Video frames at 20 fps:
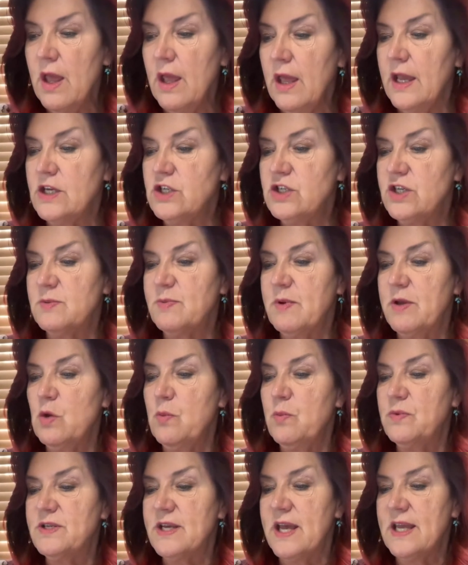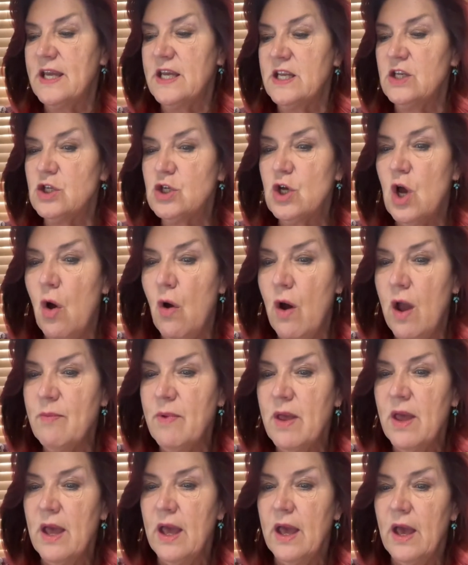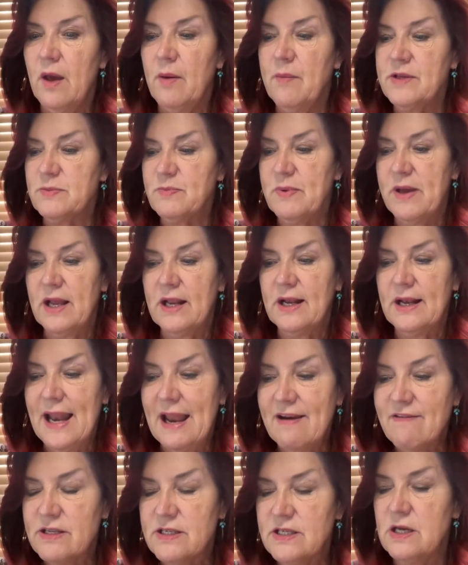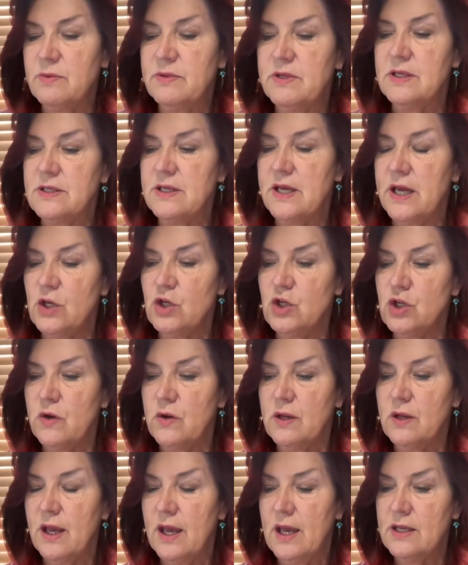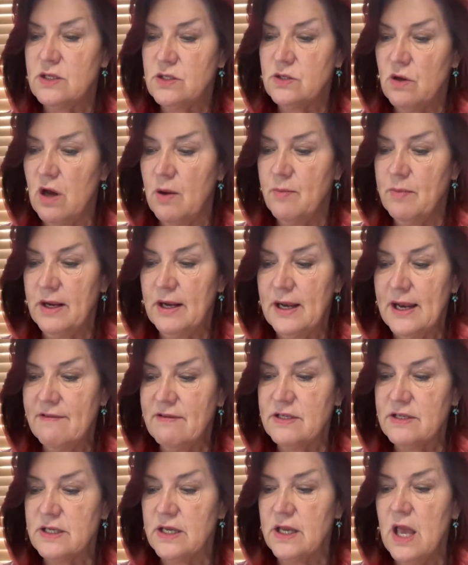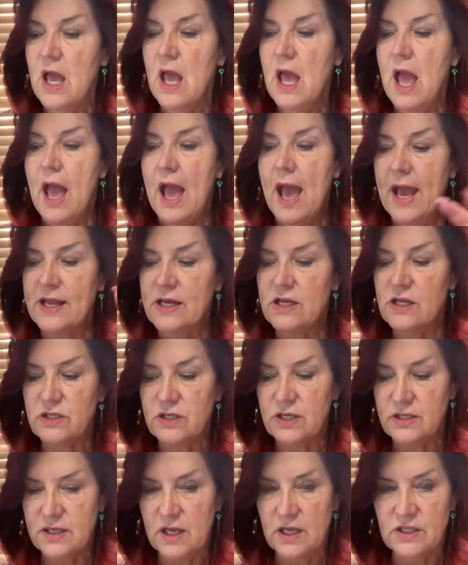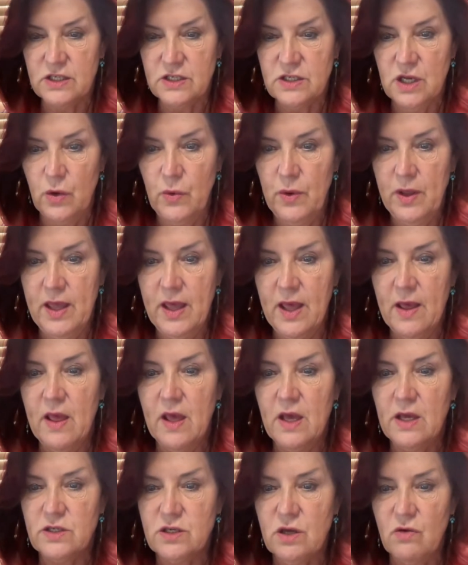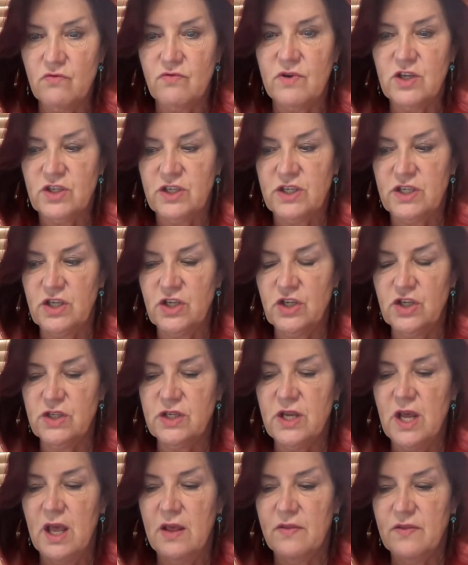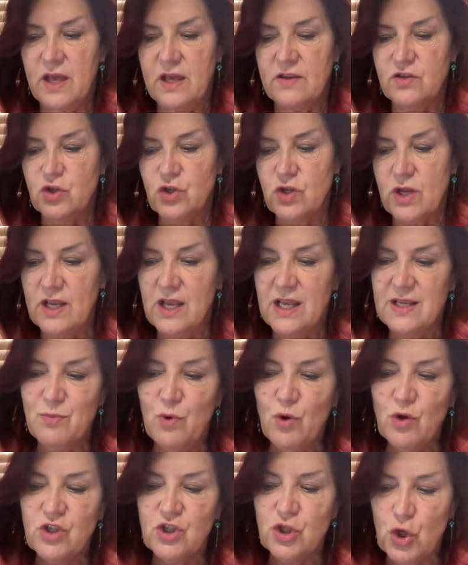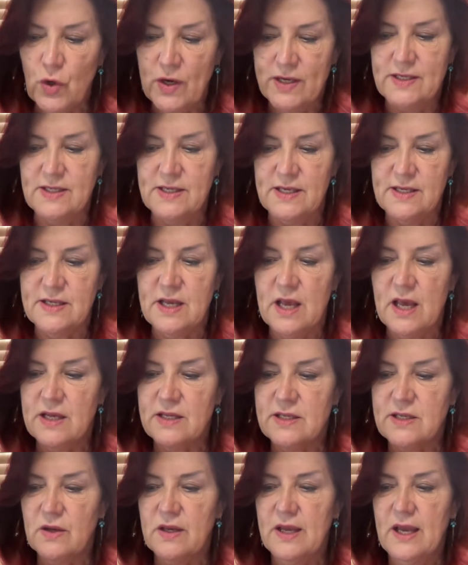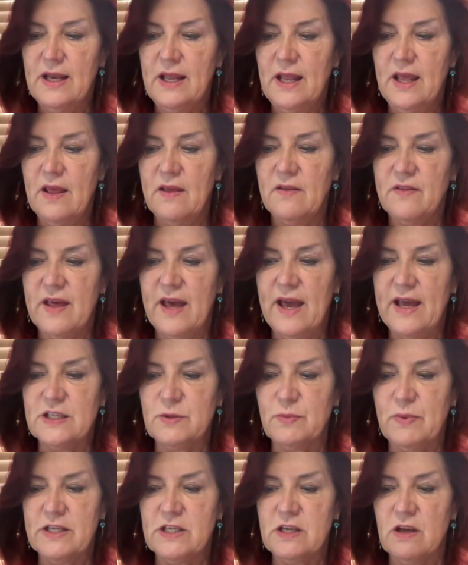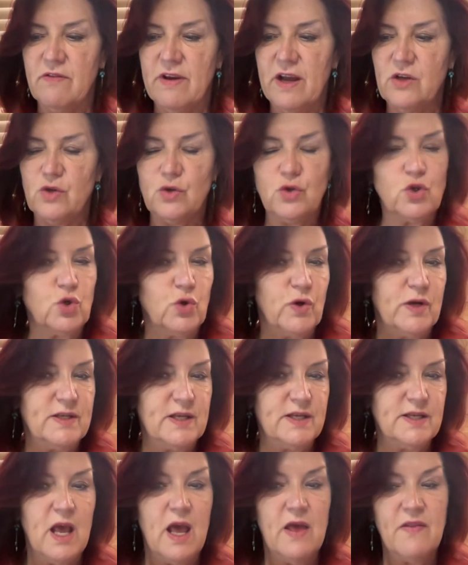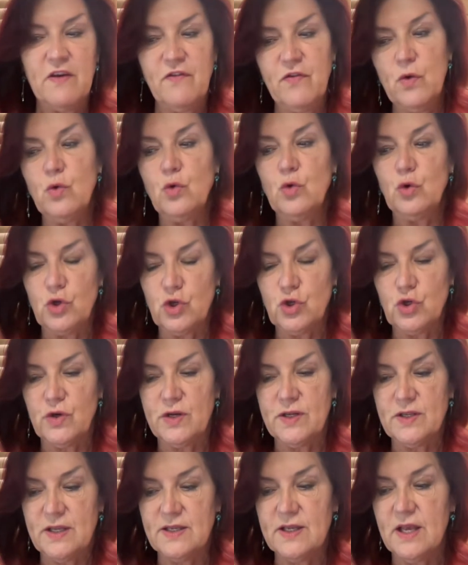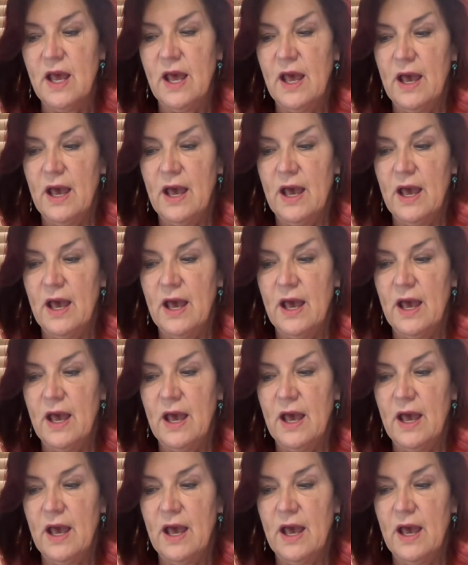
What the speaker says: It's just about you taking time. It's about clarity. I want to say to you, okay, time and clarity. And I just know here, don't rush decisions. It's more choices. So again, here, the aspect around your choices, they feel good choices.